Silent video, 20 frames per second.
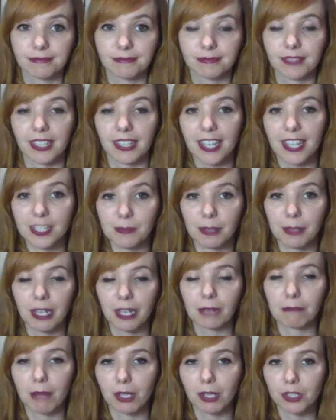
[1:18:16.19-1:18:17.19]
I guess
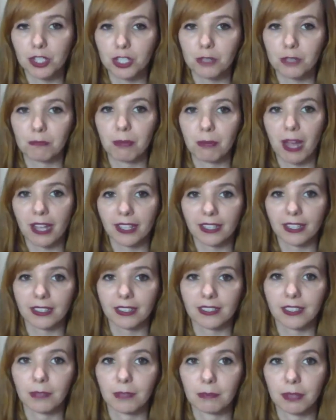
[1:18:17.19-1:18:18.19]
being munched by
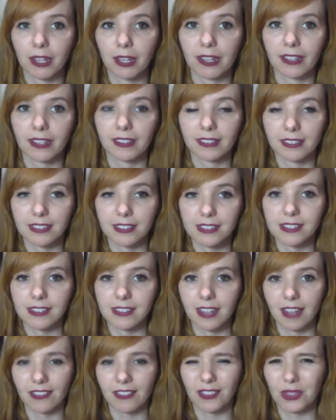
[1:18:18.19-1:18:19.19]
a plant is
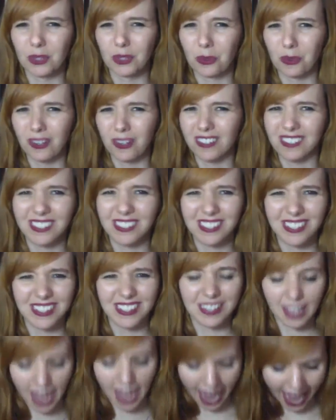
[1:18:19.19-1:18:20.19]
not the worst.
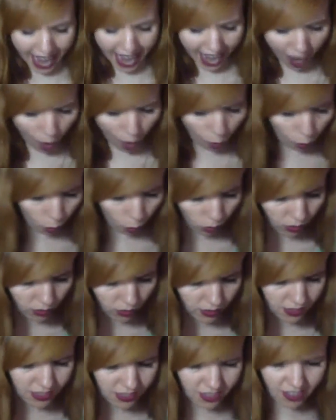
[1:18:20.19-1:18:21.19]
Ow!
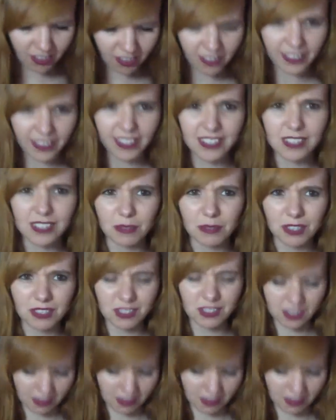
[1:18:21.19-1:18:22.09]
Sorry, something just